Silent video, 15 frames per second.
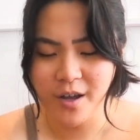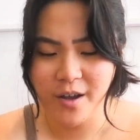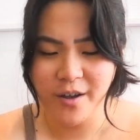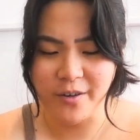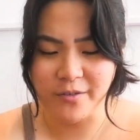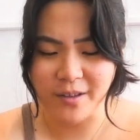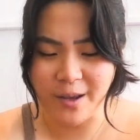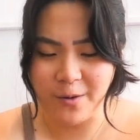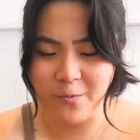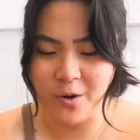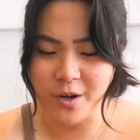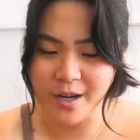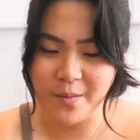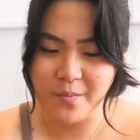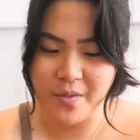of like
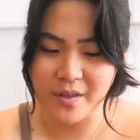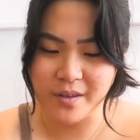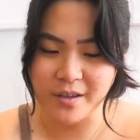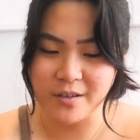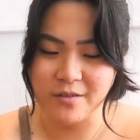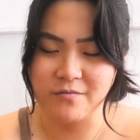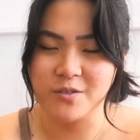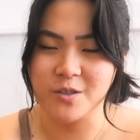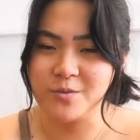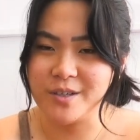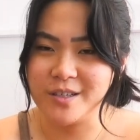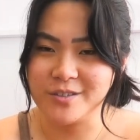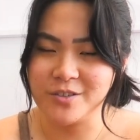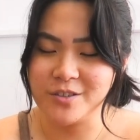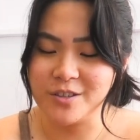what I'm thinking of
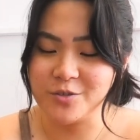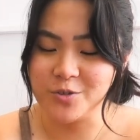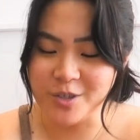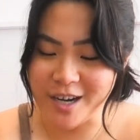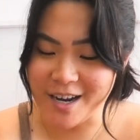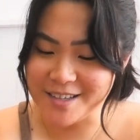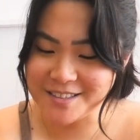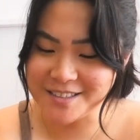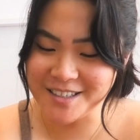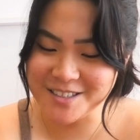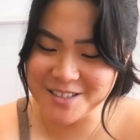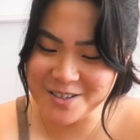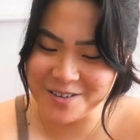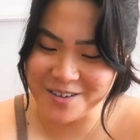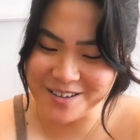doing so that you guys can
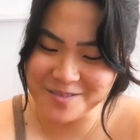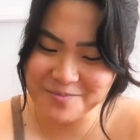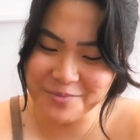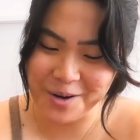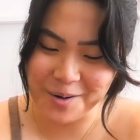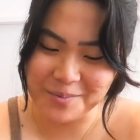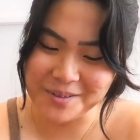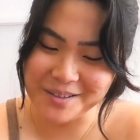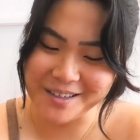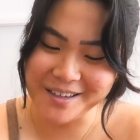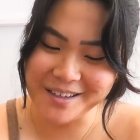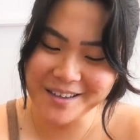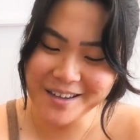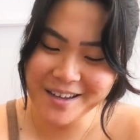do it properly